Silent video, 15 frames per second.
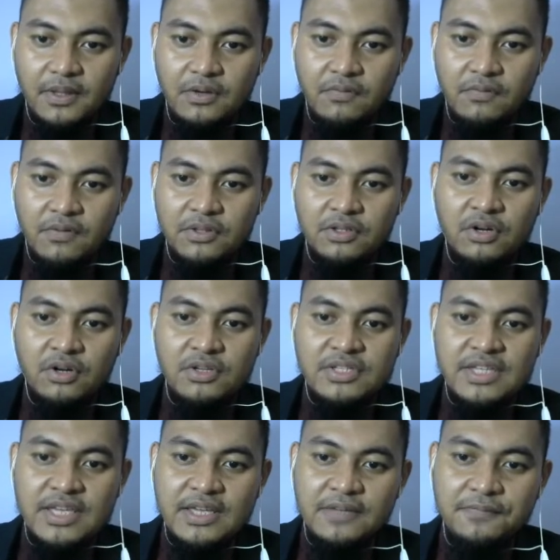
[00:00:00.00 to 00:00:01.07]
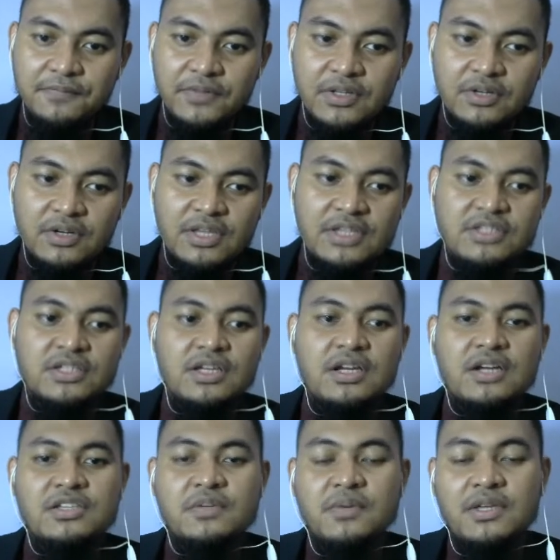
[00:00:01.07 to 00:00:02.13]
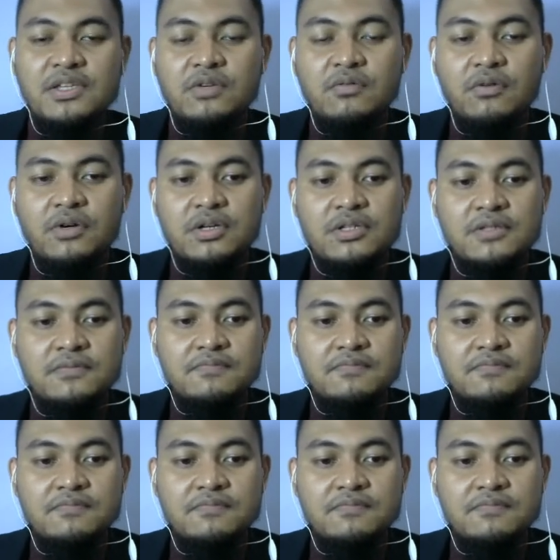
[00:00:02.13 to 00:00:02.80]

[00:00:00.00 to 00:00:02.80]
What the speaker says: when crossing Indonesian archipelagic waters.